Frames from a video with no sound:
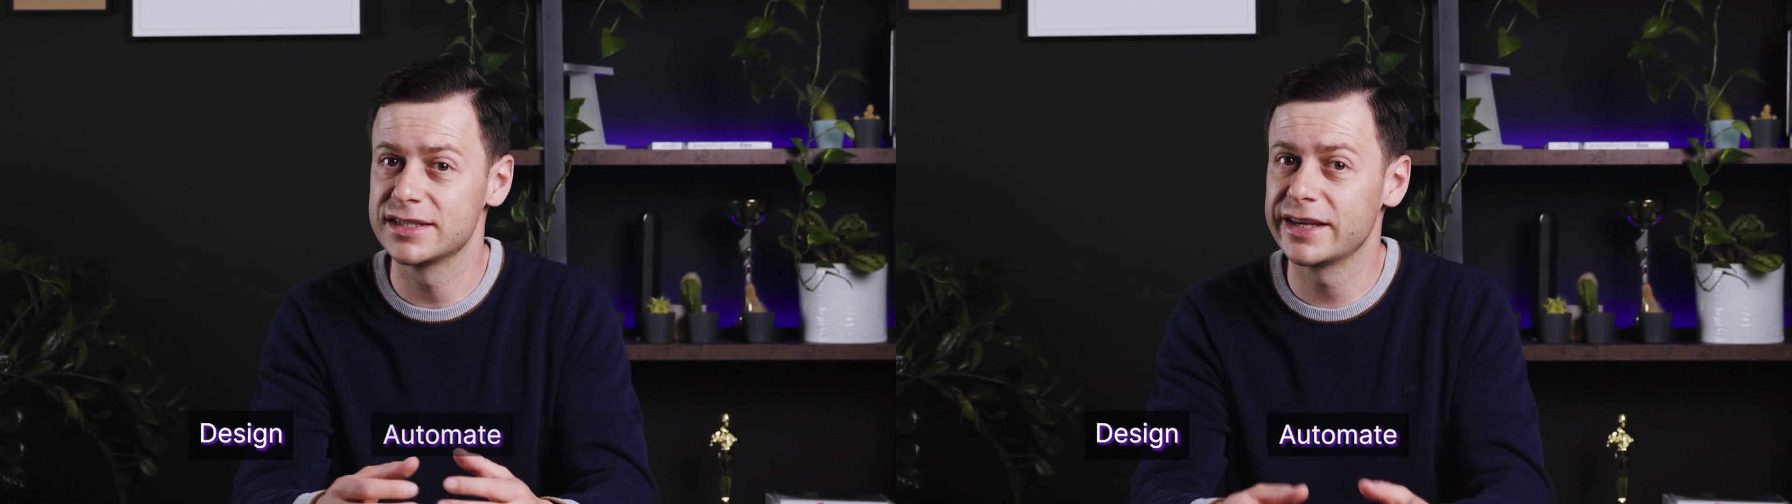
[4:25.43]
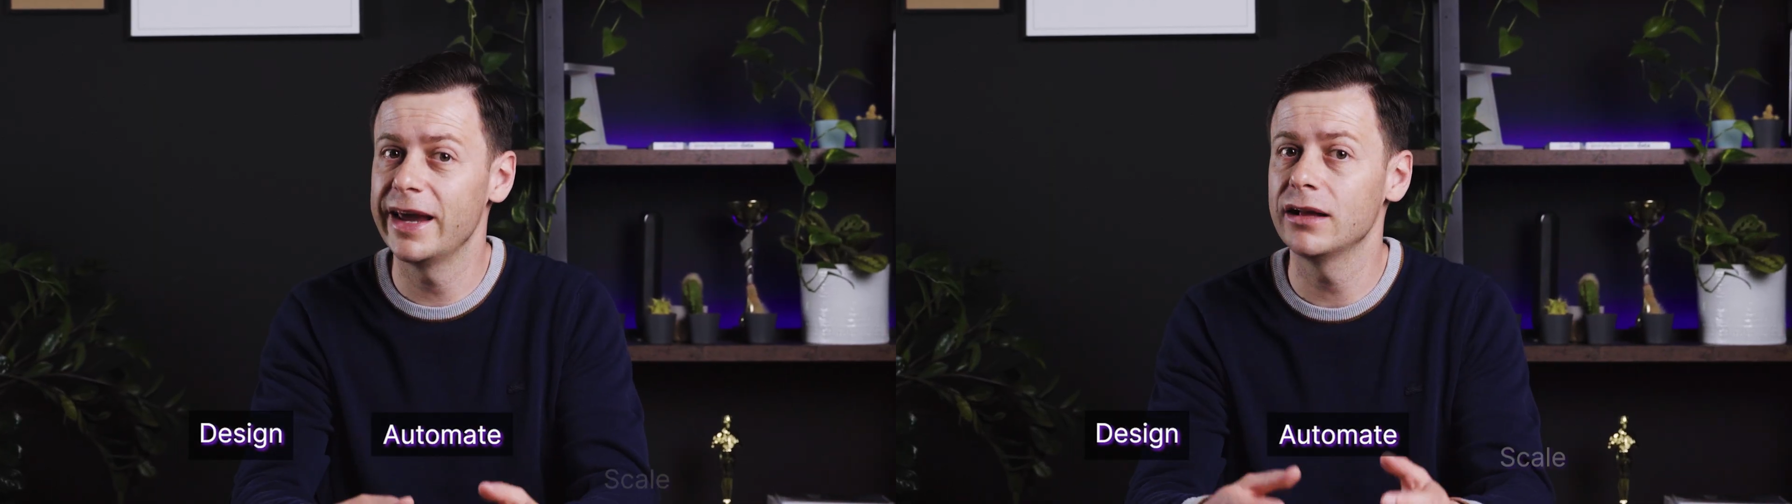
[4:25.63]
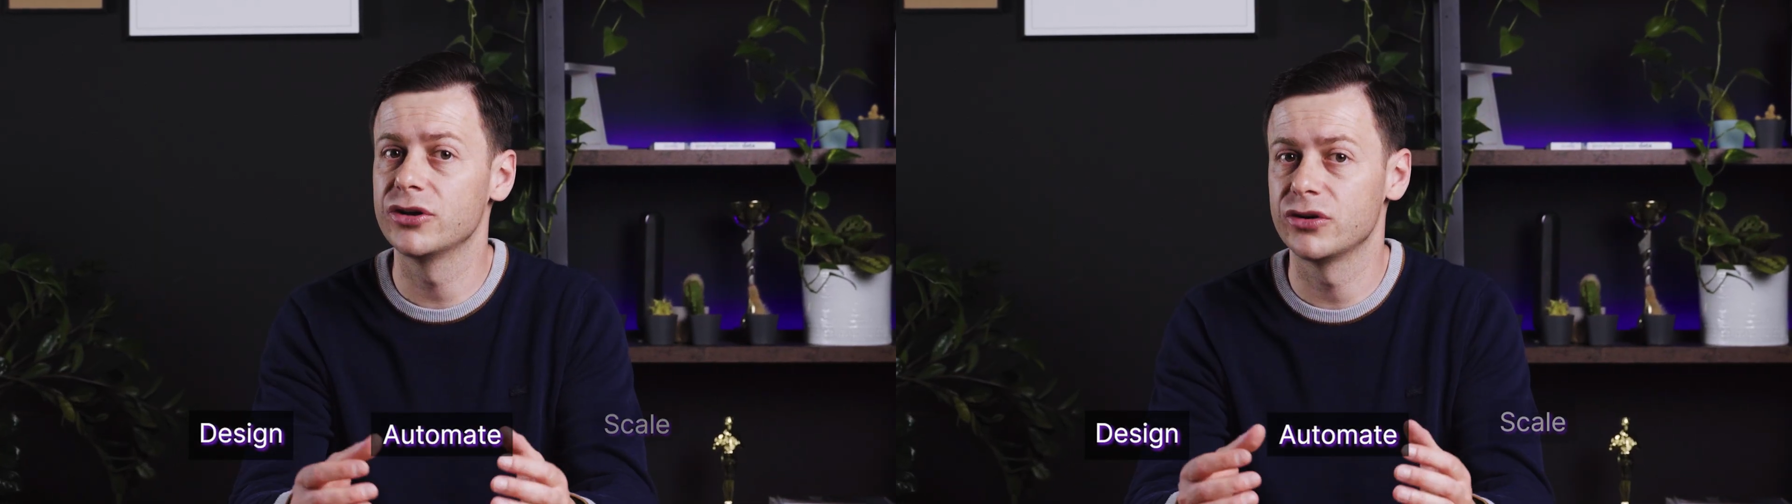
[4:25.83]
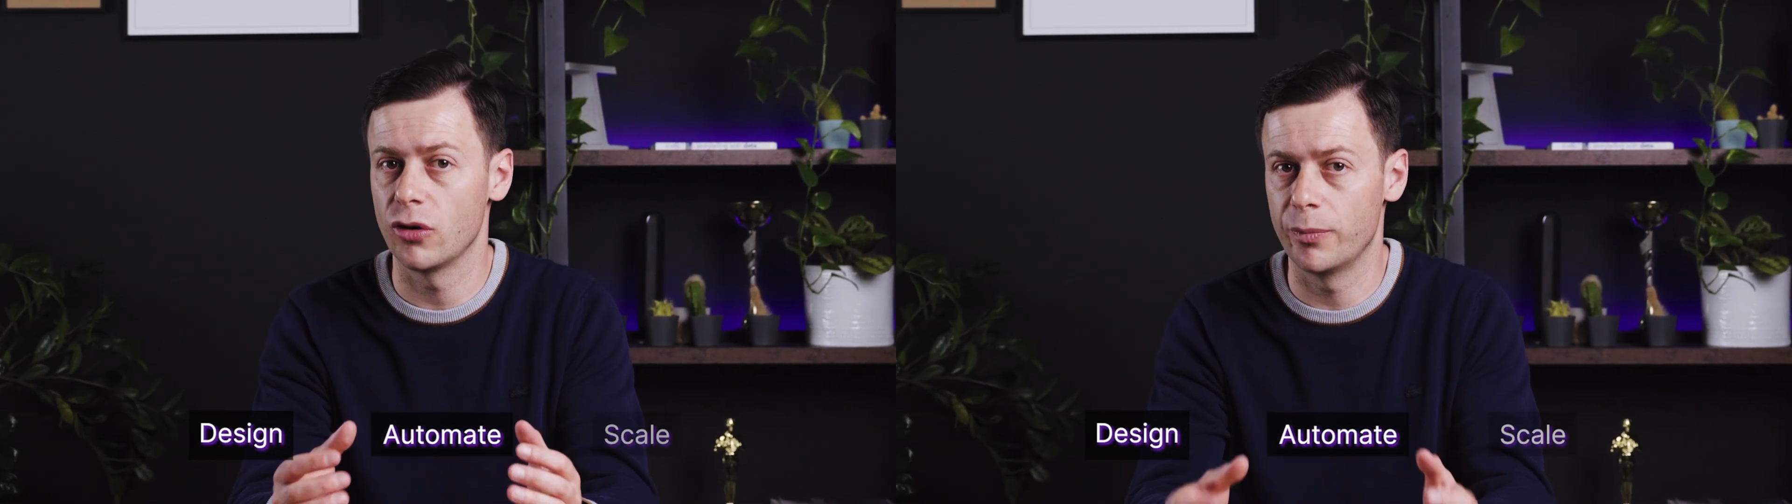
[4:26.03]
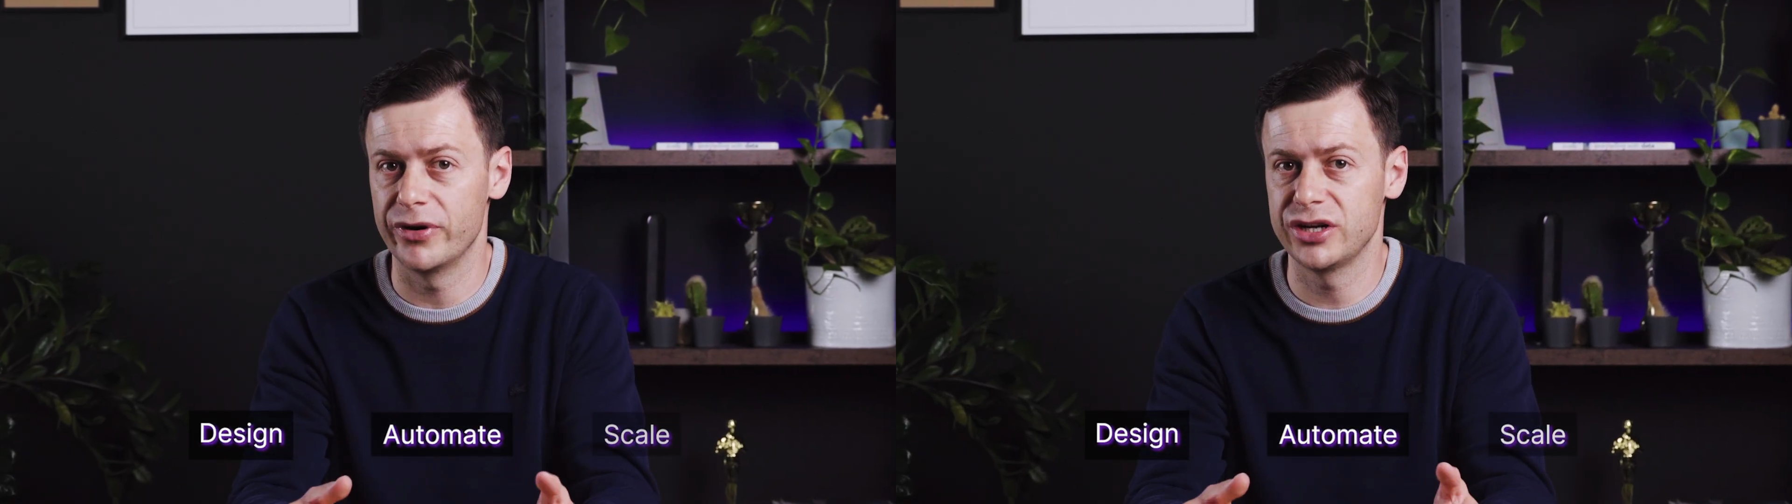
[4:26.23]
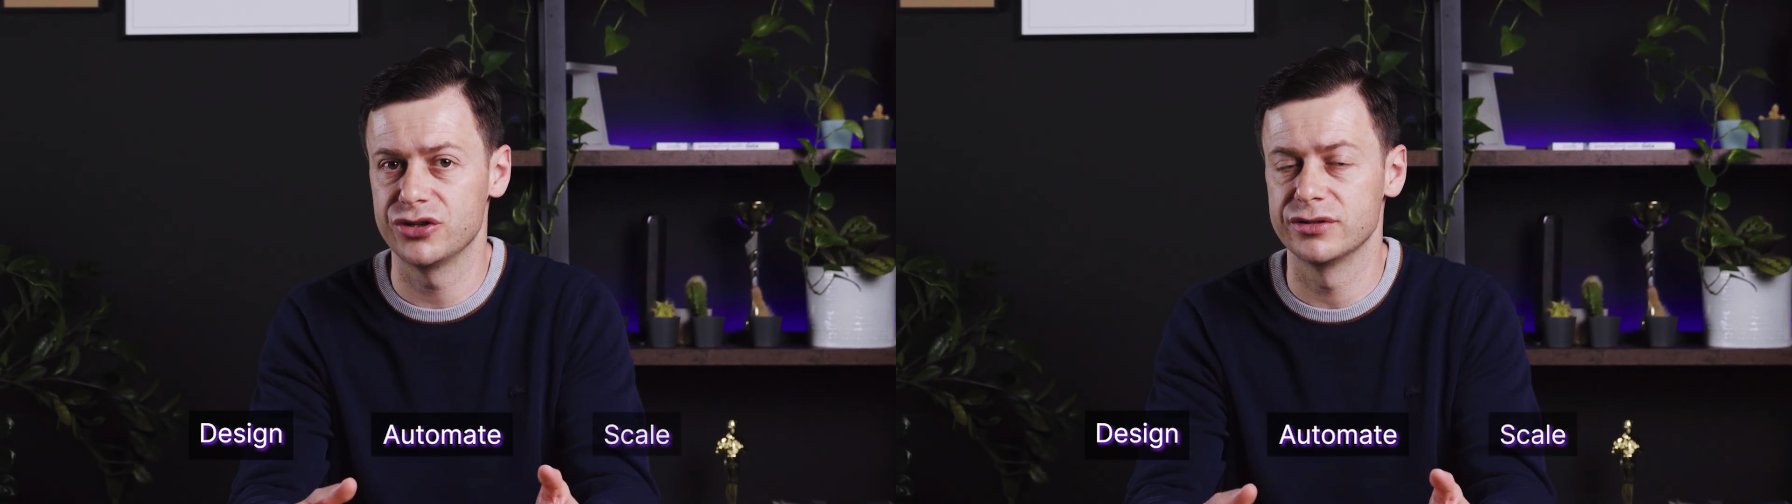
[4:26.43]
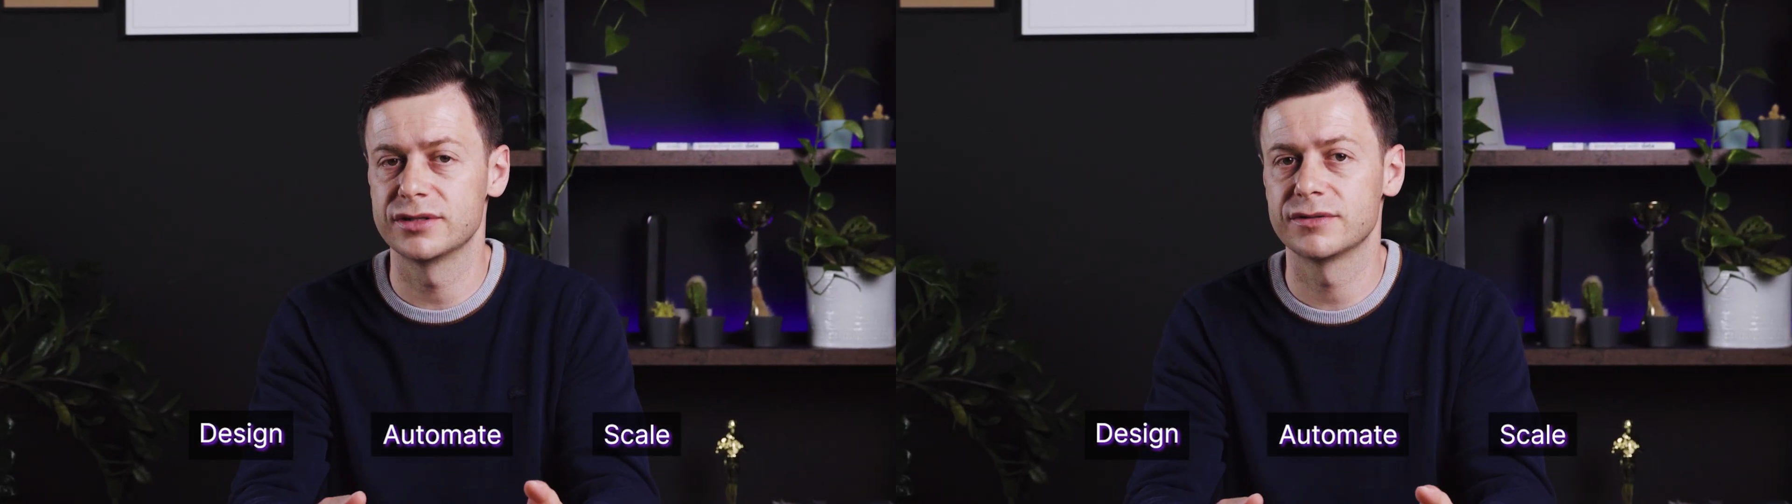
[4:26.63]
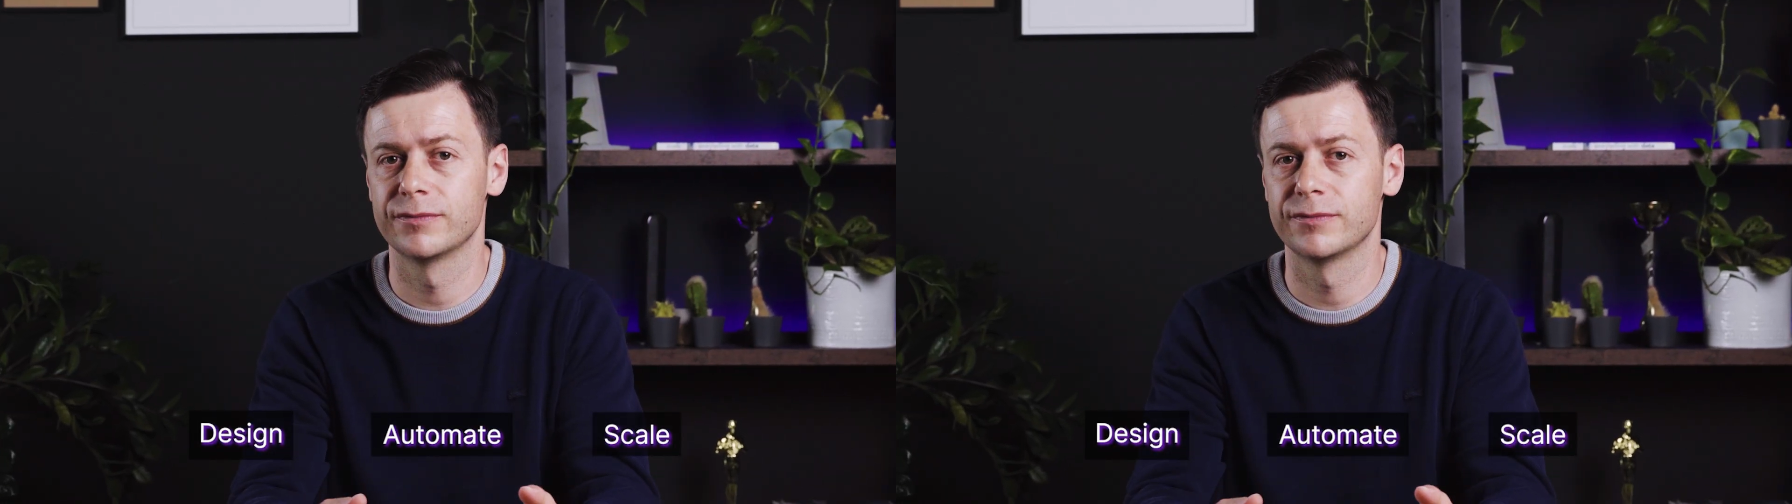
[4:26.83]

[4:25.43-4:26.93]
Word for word: scale their operations.